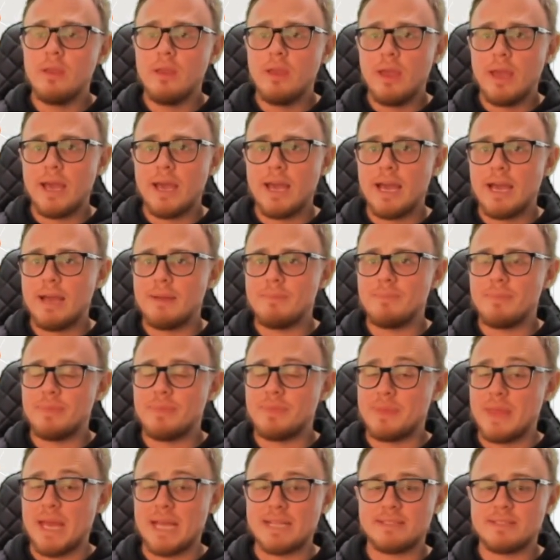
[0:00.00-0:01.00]

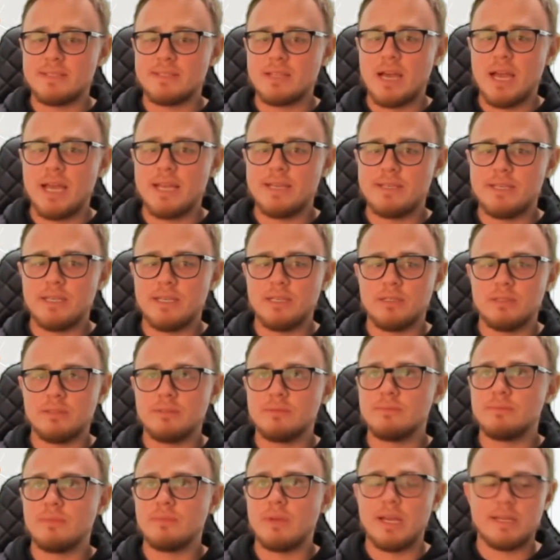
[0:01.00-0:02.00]
That's the
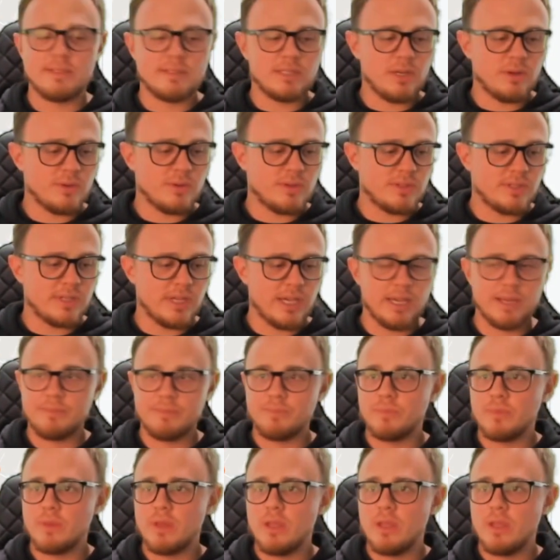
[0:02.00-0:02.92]
ideal, as I was saying.